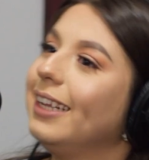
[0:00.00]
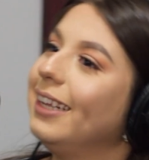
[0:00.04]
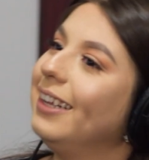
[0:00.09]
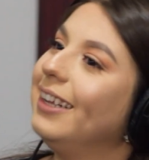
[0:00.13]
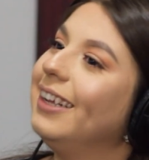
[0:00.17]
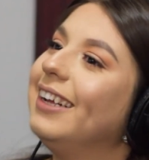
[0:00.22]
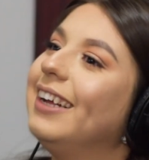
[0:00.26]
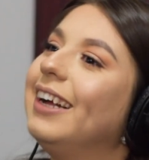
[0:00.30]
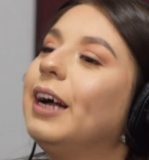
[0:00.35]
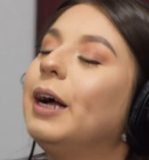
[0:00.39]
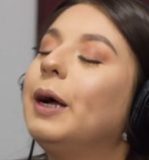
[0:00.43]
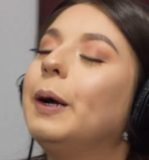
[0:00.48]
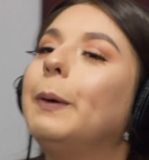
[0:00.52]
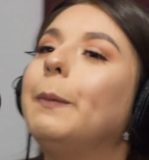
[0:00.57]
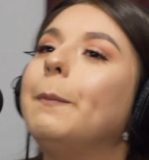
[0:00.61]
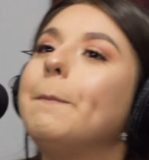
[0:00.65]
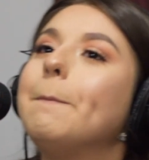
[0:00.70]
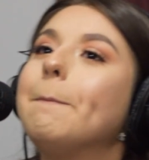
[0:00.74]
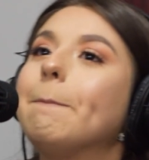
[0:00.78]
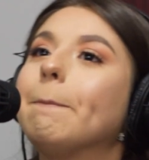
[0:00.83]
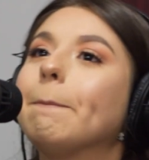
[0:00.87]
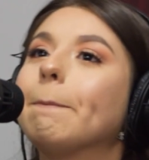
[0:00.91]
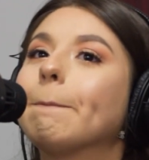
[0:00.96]
I
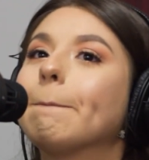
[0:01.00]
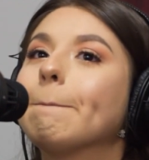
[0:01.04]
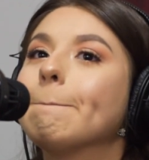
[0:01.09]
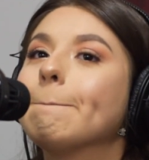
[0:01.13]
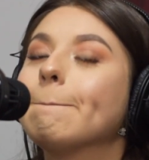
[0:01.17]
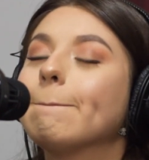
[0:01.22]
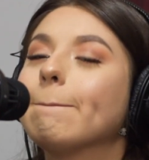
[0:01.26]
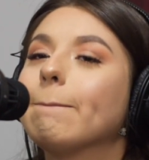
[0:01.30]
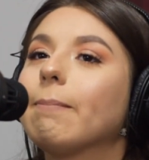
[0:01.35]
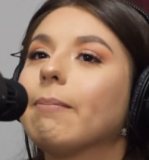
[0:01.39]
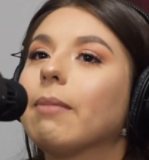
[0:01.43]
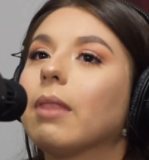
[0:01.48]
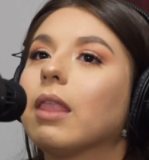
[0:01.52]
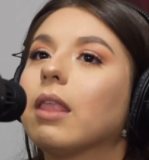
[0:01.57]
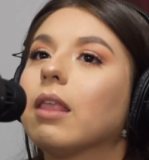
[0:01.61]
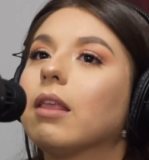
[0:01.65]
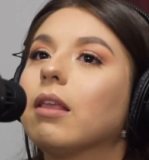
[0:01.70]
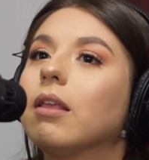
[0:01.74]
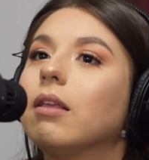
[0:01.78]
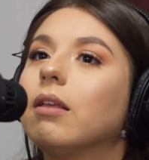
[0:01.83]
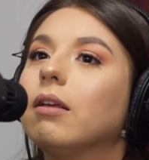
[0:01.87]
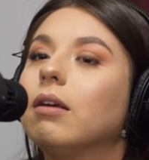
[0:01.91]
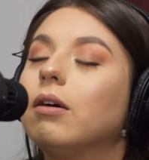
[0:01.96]
don't
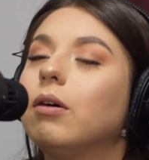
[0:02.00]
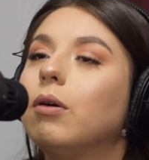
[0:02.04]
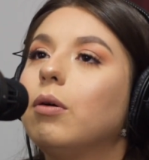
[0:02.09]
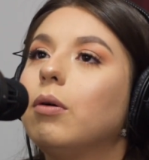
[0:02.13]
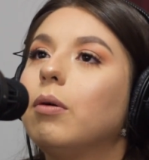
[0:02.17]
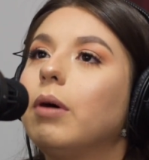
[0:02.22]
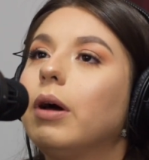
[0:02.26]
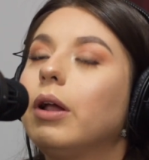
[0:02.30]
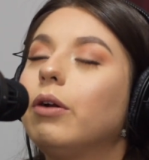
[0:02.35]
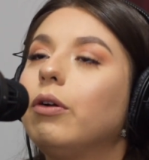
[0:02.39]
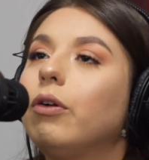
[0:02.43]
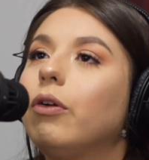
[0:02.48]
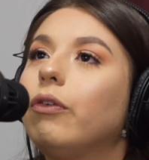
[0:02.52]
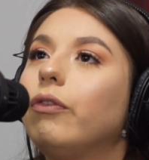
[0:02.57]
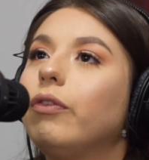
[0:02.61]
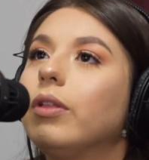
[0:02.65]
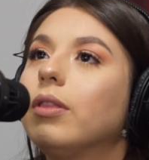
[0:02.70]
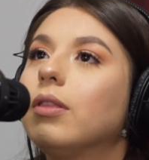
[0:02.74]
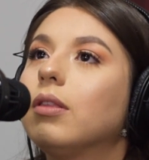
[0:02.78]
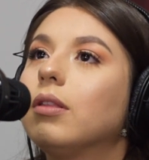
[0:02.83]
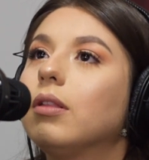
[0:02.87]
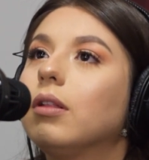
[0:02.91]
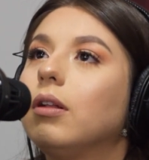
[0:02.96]
know if
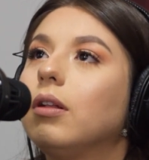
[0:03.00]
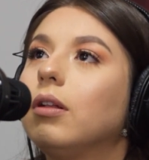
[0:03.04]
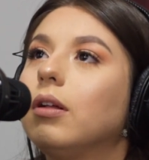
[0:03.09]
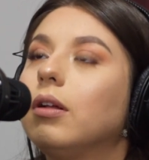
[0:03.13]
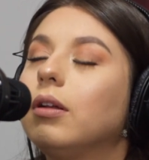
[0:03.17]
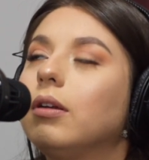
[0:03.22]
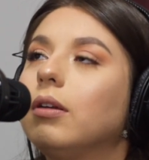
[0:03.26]
it's still